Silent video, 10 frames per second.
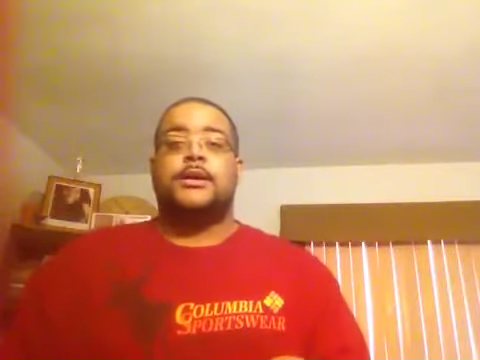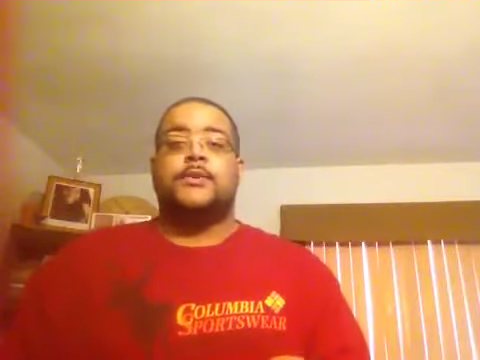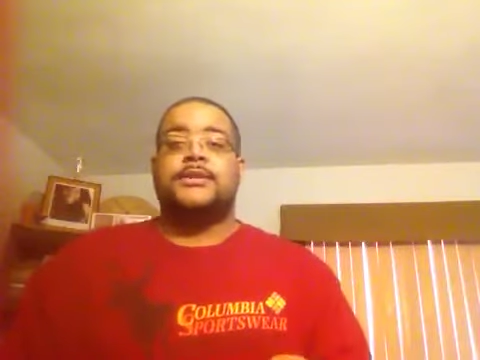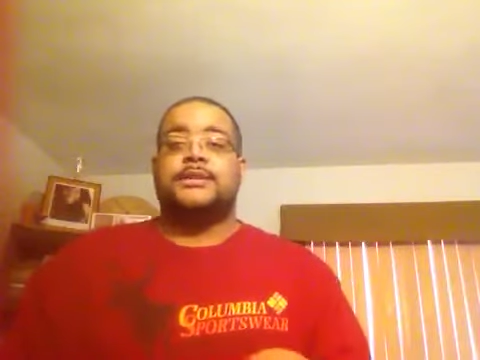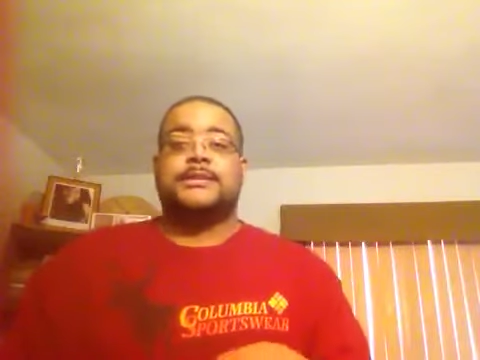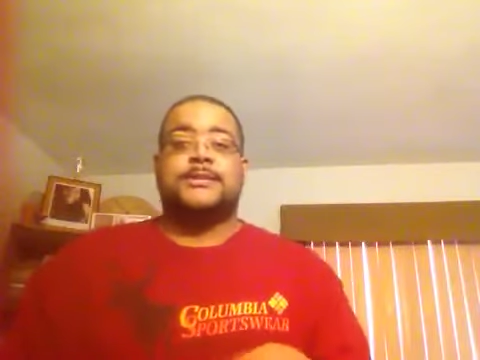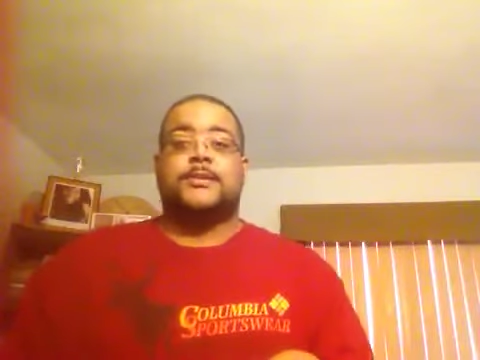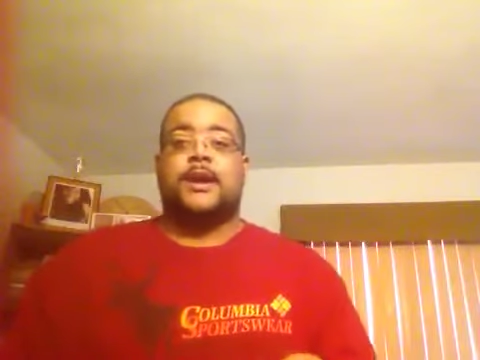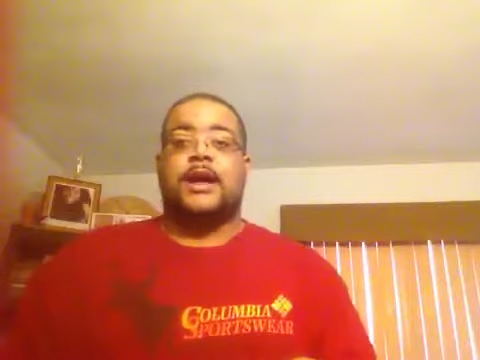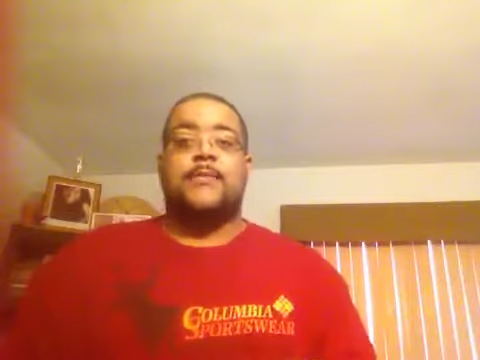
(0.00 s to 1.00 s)
where it says
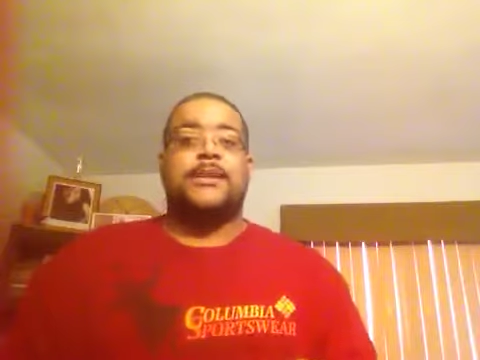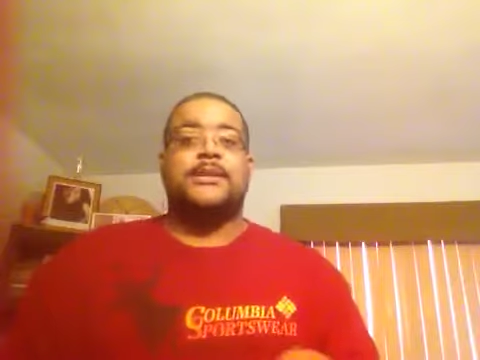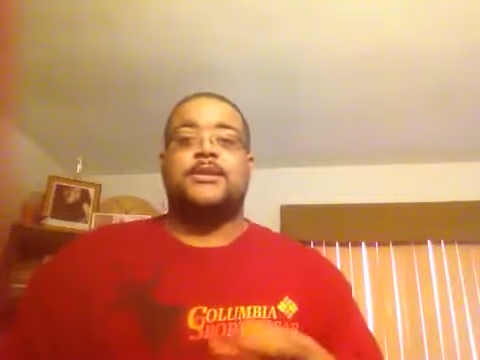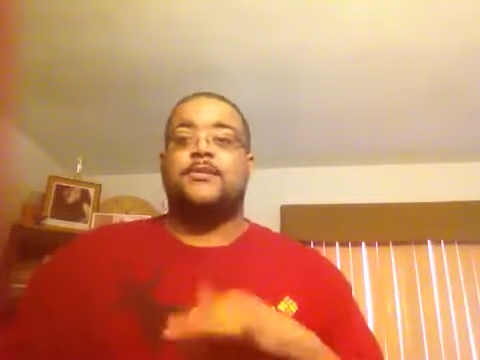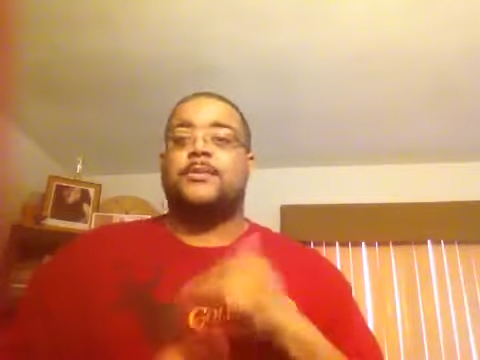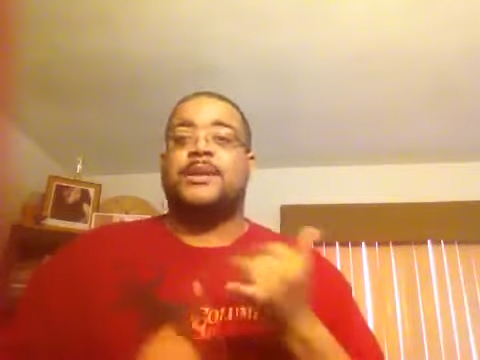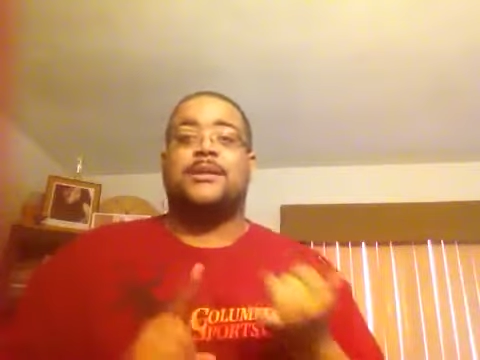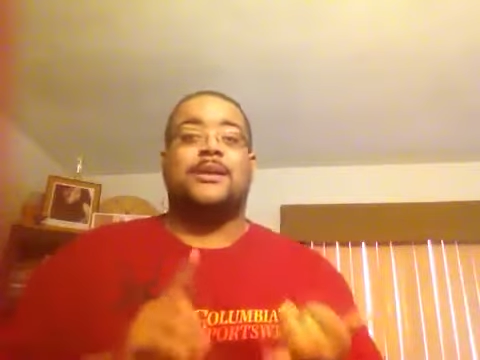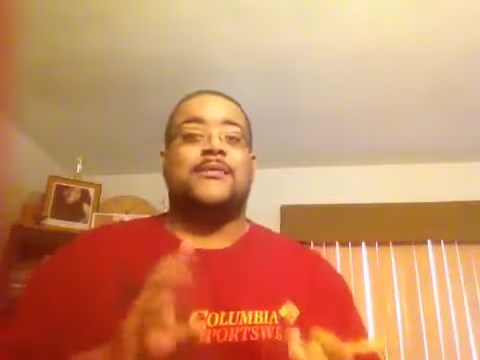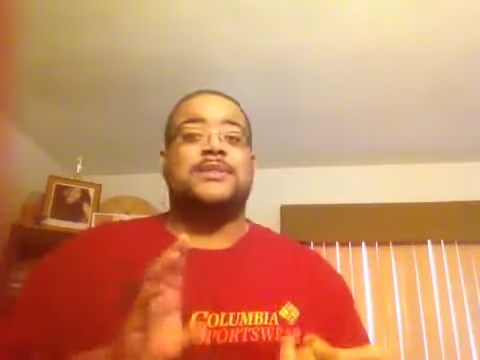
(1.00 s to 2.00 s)
subscribe. You'll be
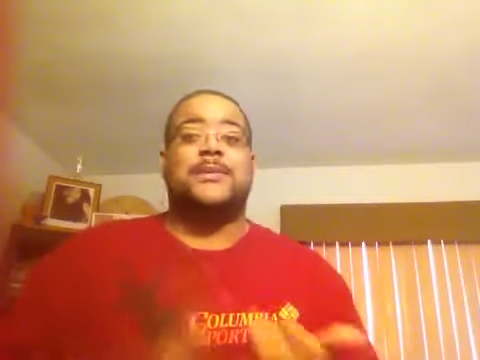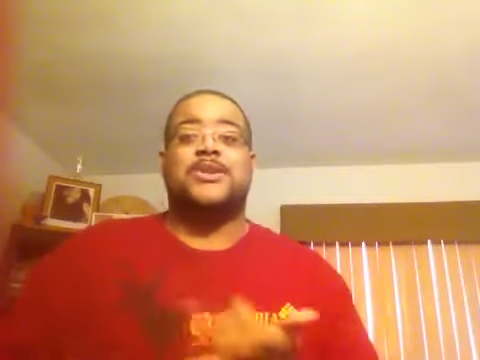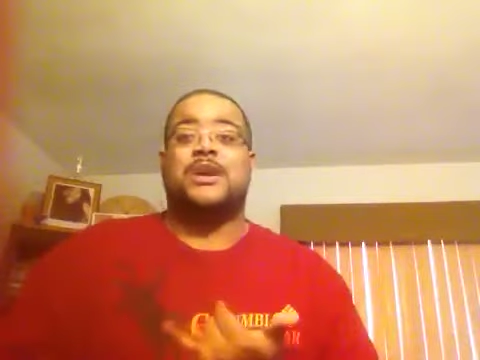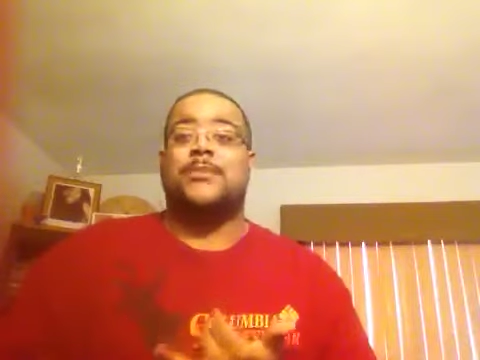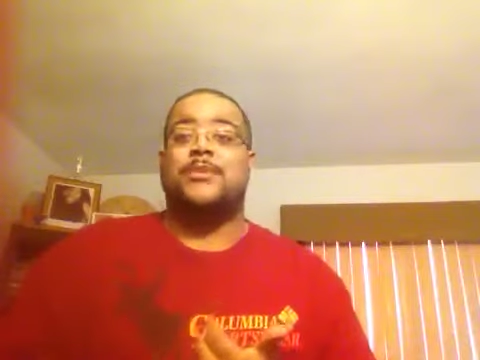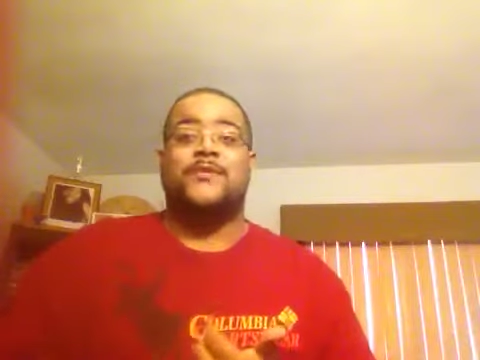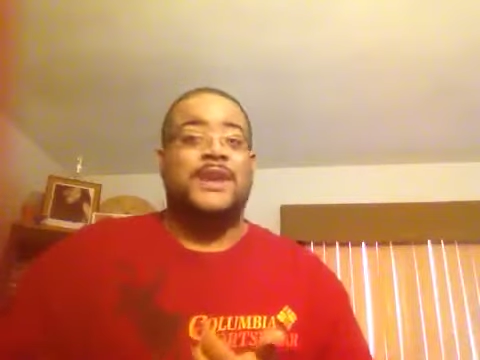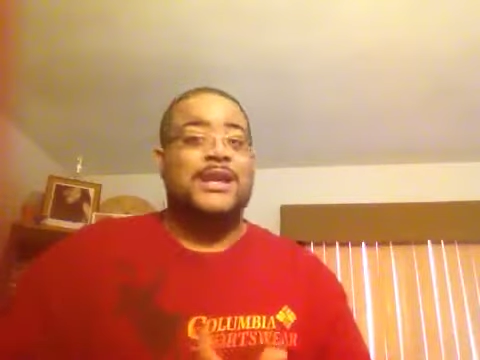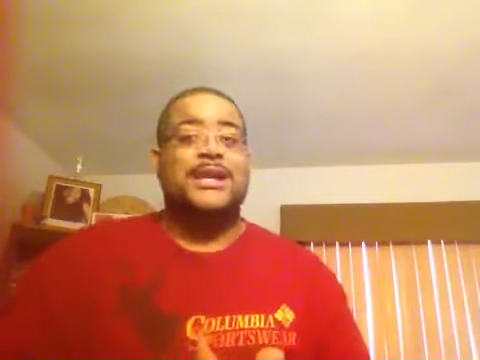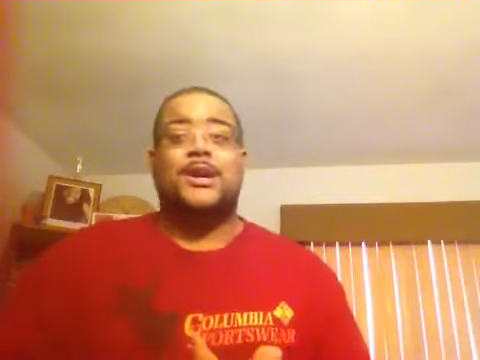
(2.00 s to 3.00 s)
alerted every time I drop new
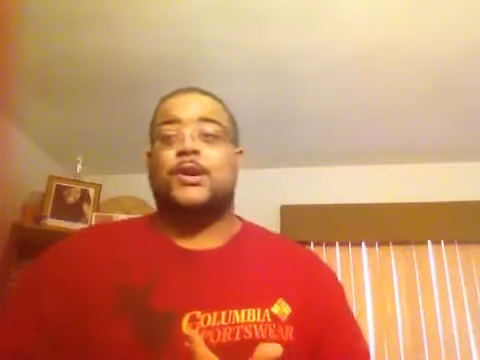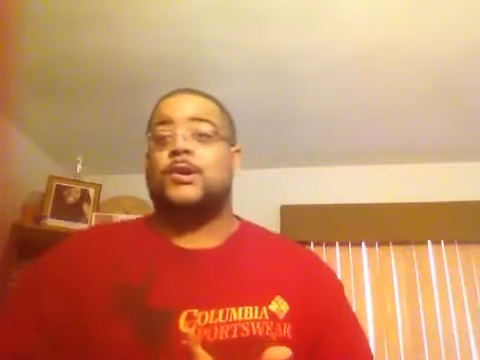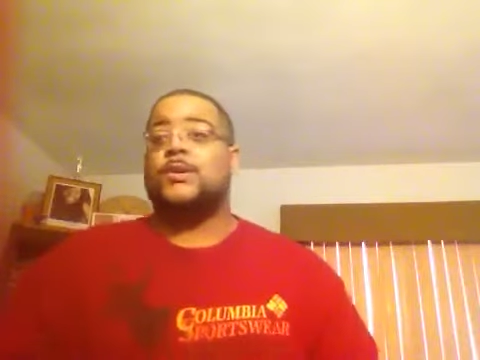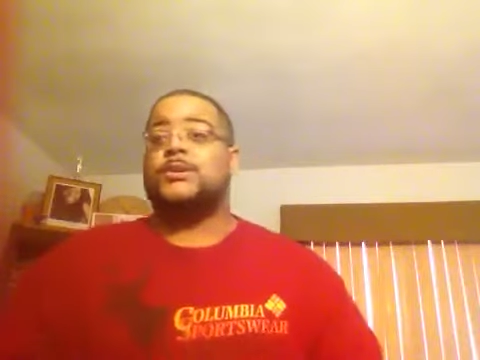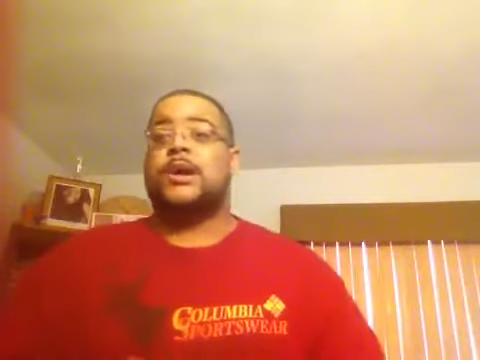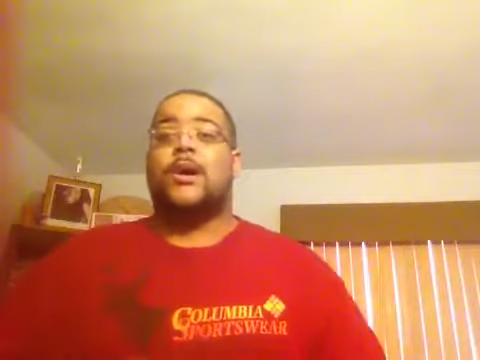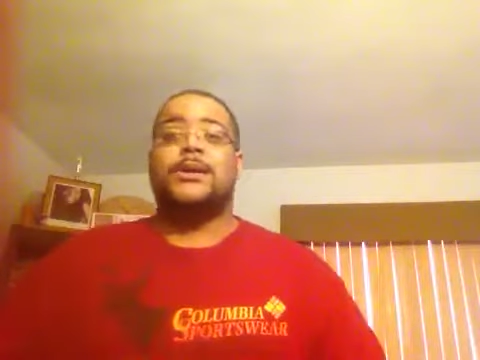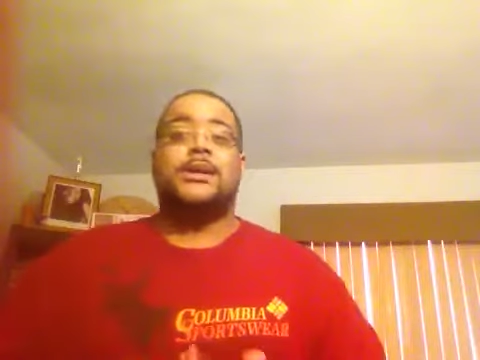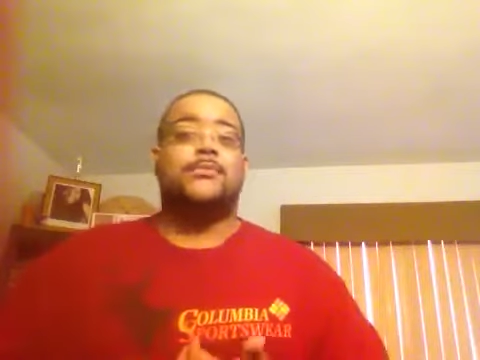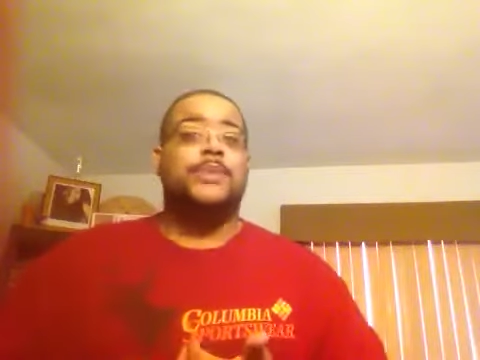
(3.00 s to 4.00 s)
videos, all
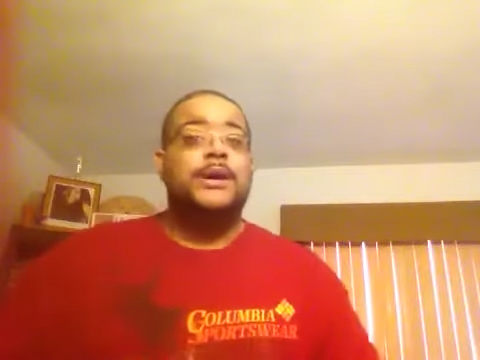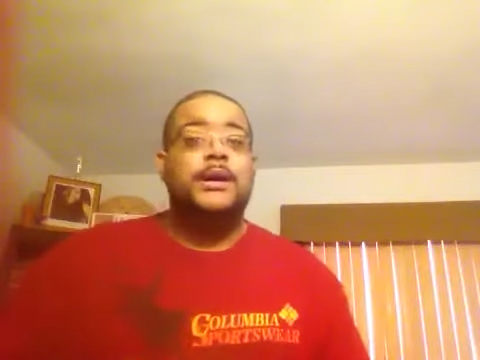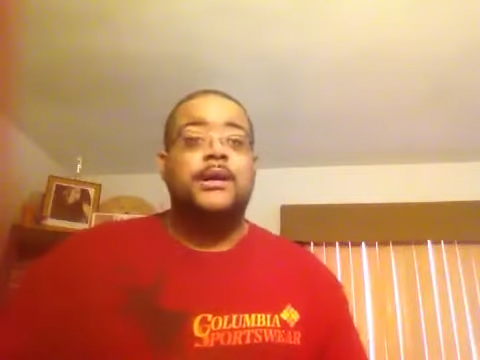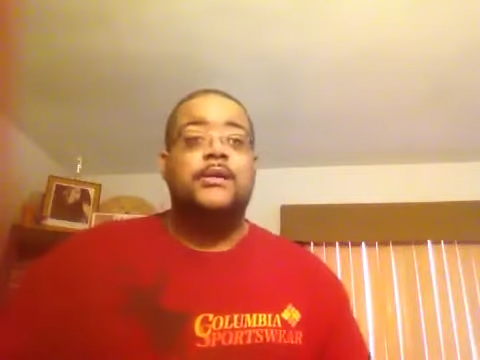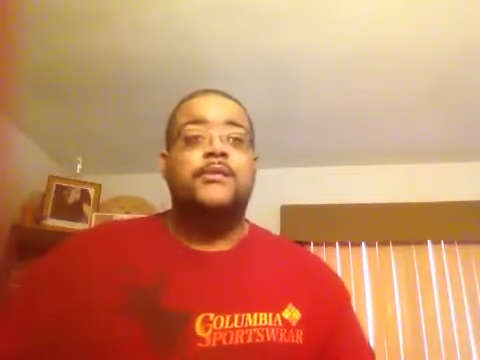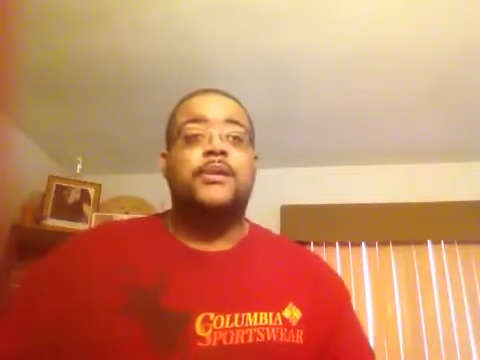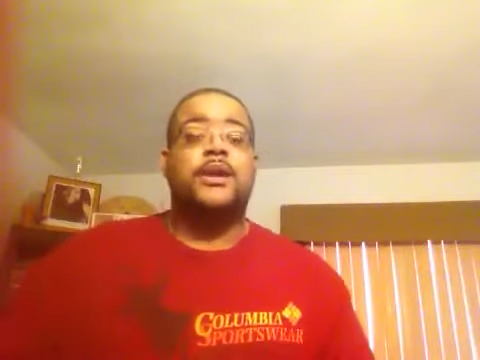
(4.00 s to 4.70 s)
the above.